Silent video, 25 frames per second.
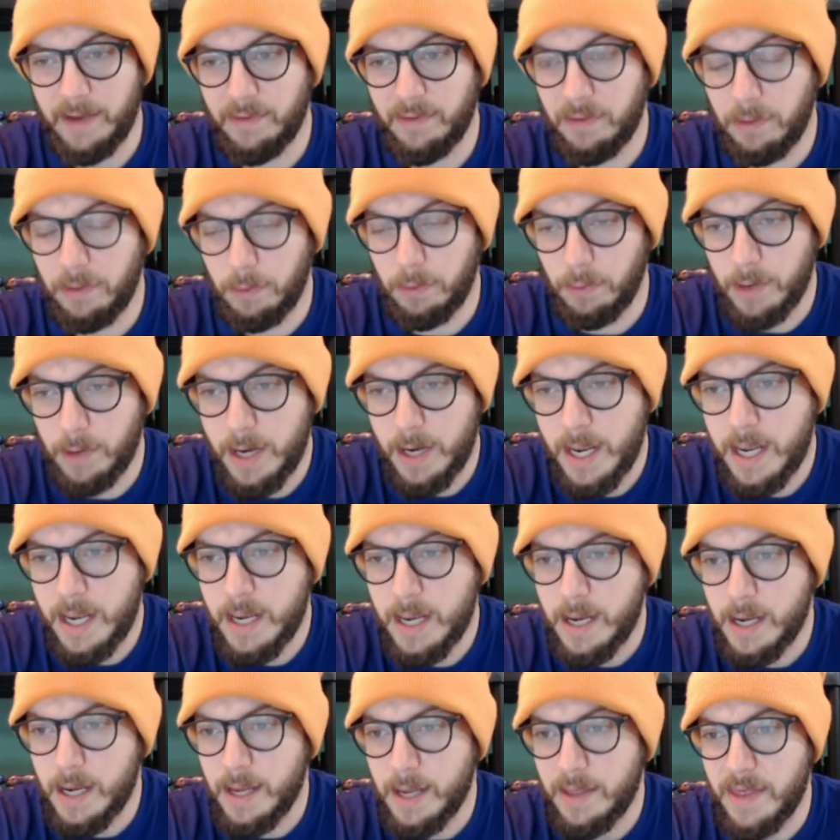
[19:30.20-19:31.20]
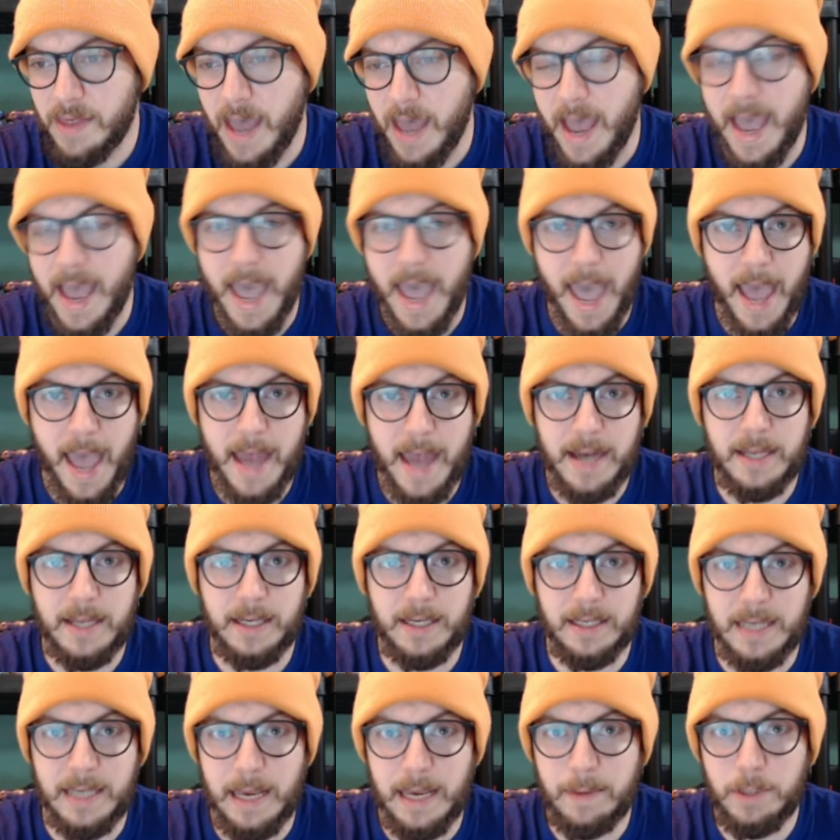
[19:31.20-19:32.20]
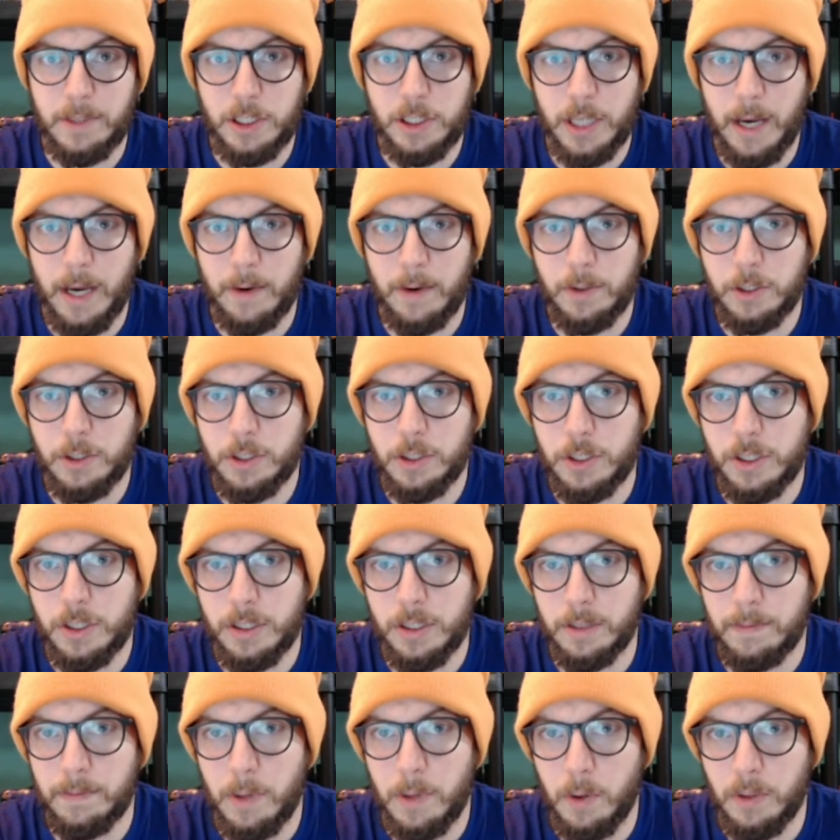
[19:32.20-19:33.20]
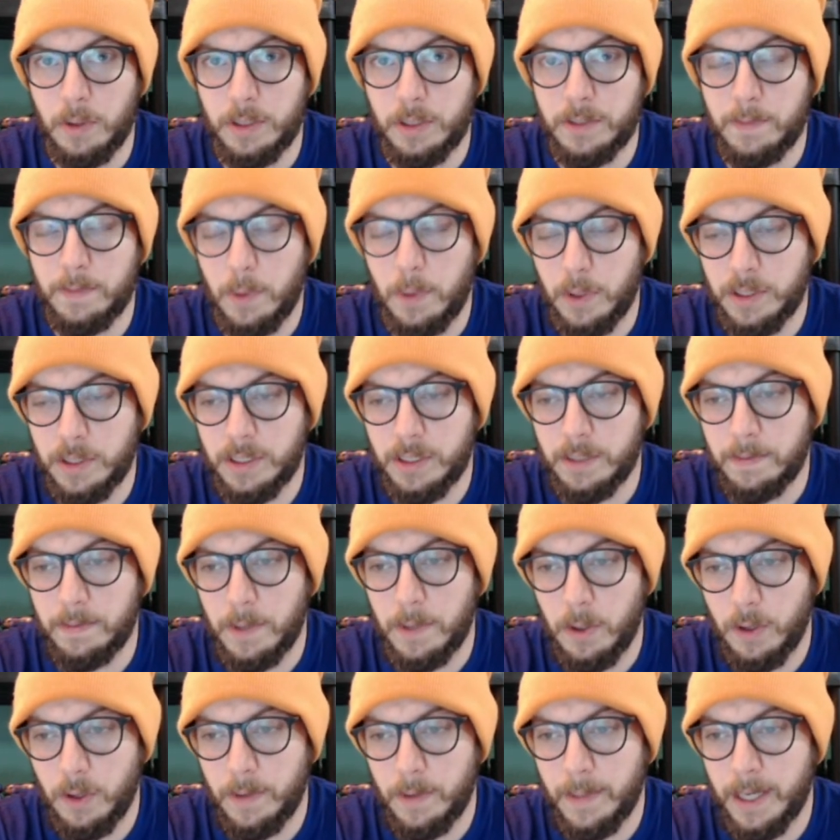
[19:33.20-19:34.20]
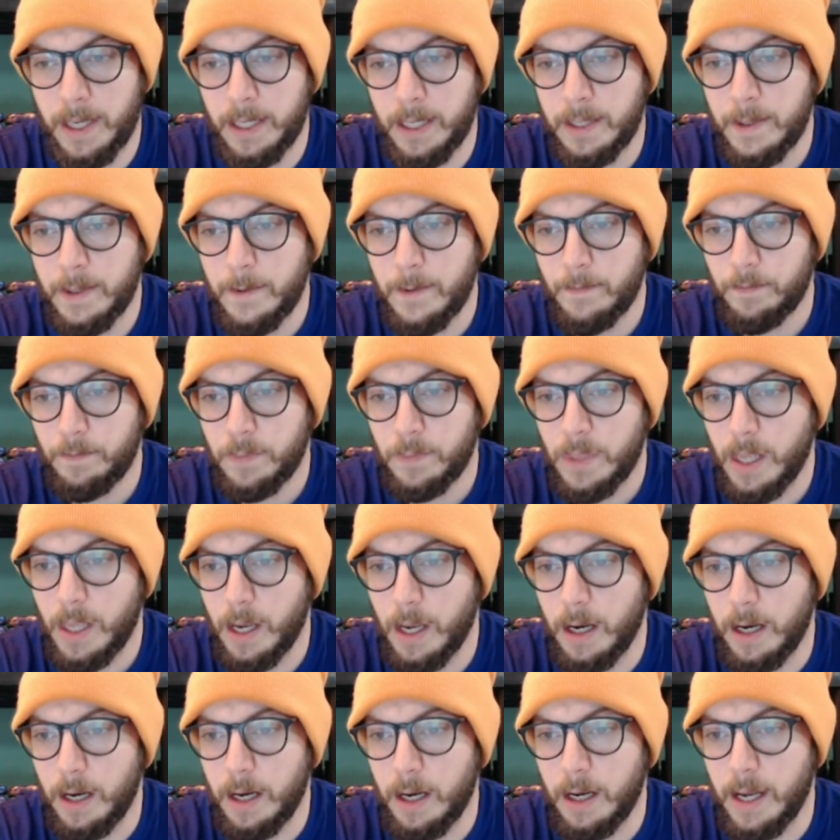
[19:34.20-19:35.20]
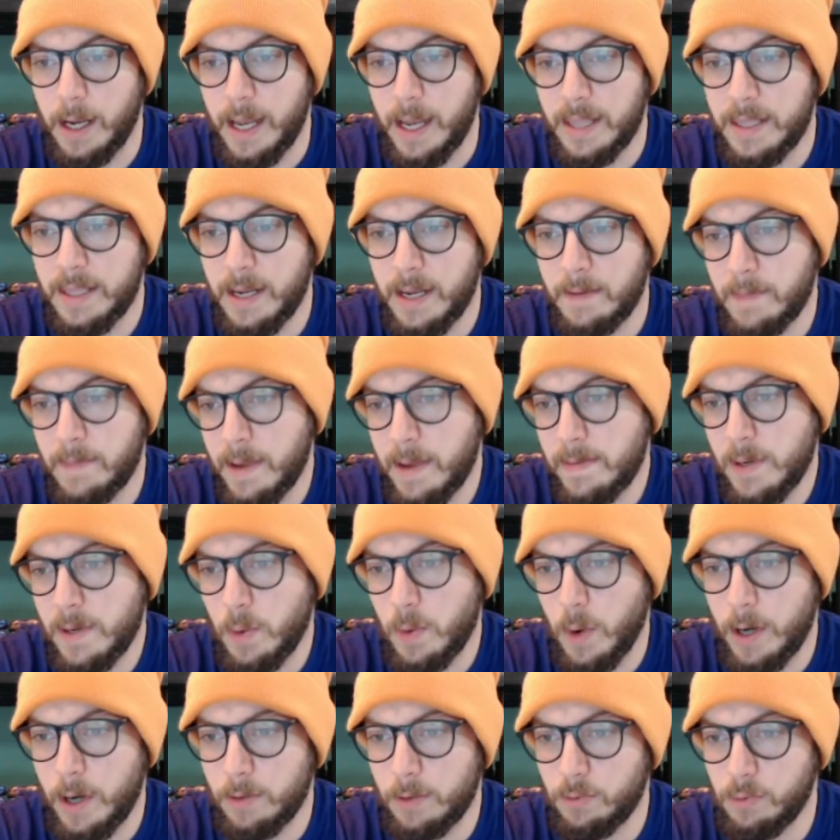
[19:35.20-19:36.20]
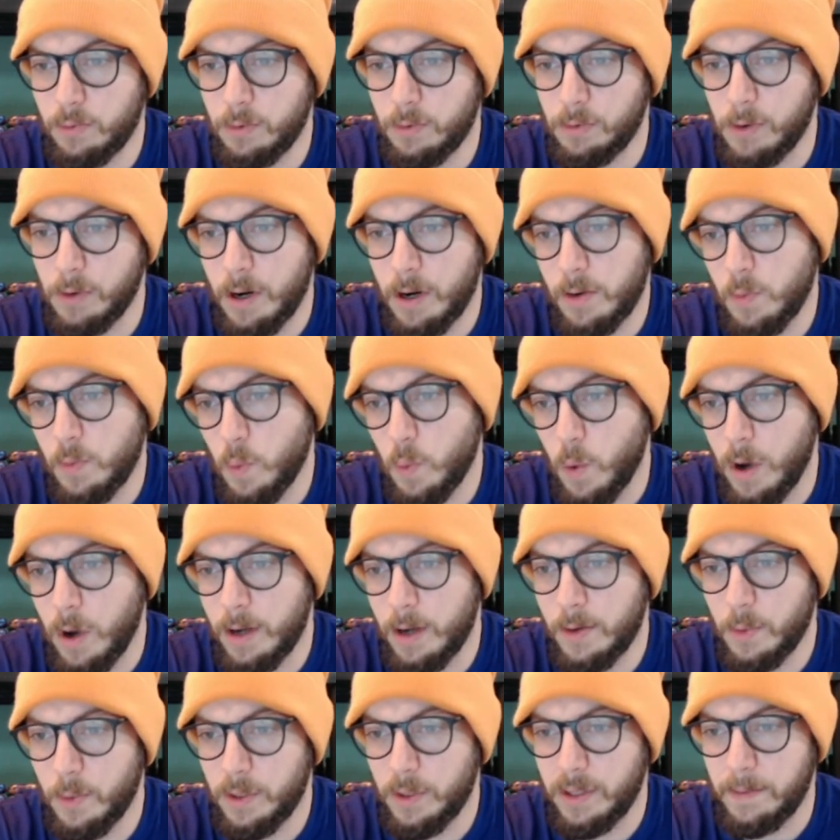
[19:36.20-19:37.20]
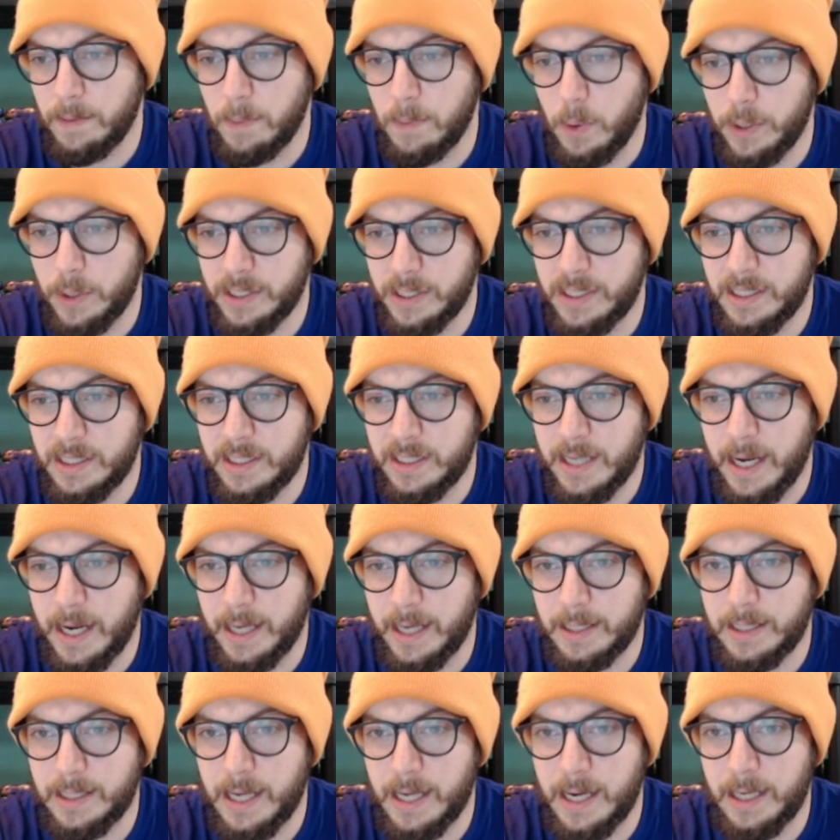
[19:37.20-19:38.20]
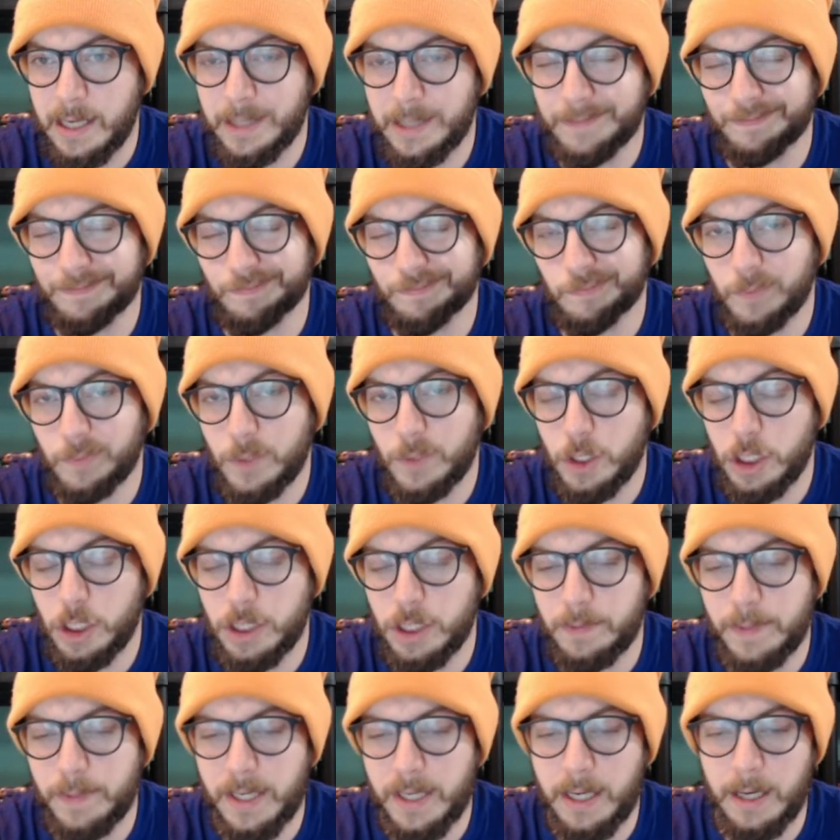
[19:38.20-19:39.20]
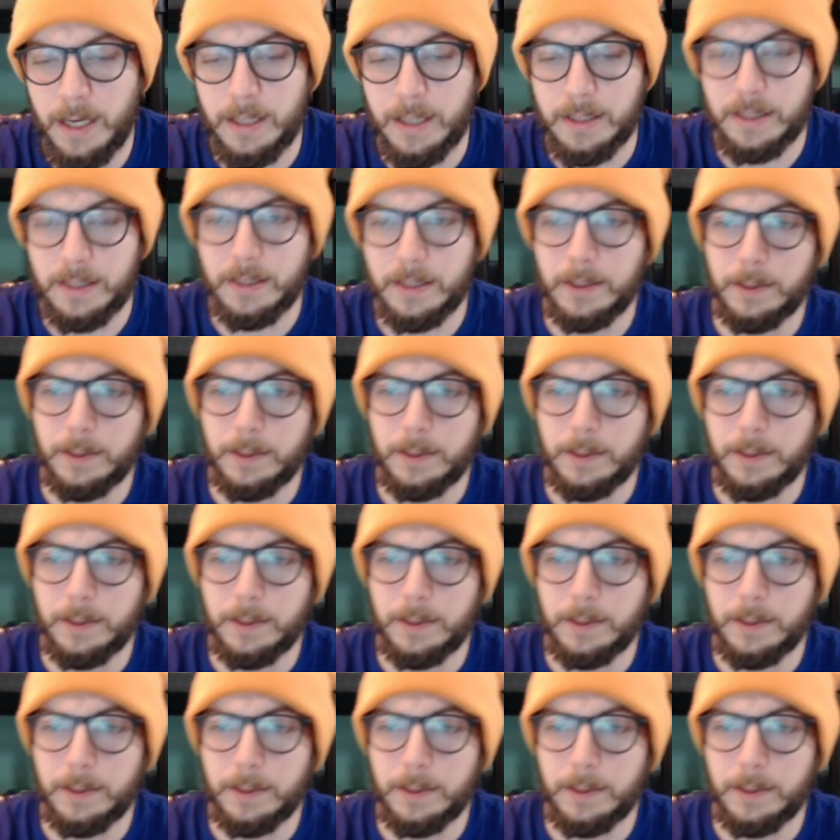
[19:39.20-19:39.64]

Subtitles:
3 that add damage counters to your opponent's poisoned Pokemon, and then maybe run 1 with the Poison Sacs on it, just because.